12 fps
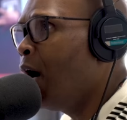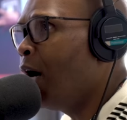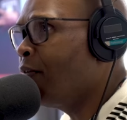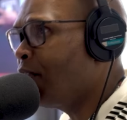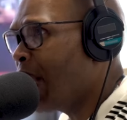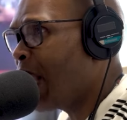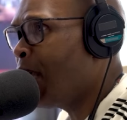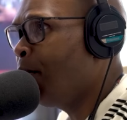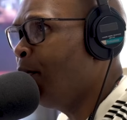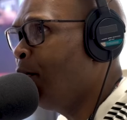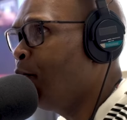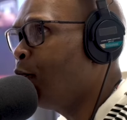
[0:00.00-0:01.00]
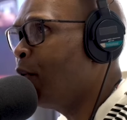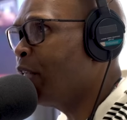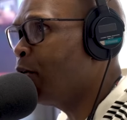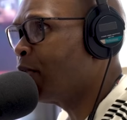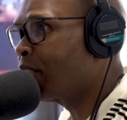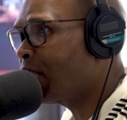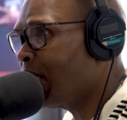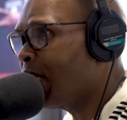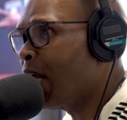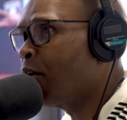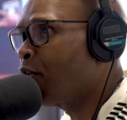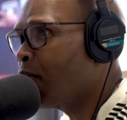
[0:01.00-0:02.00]
of DAMN when you were sitting
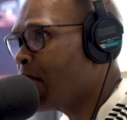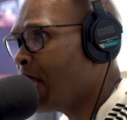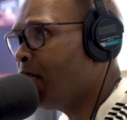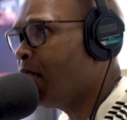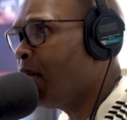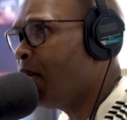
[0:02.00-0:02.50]
down creating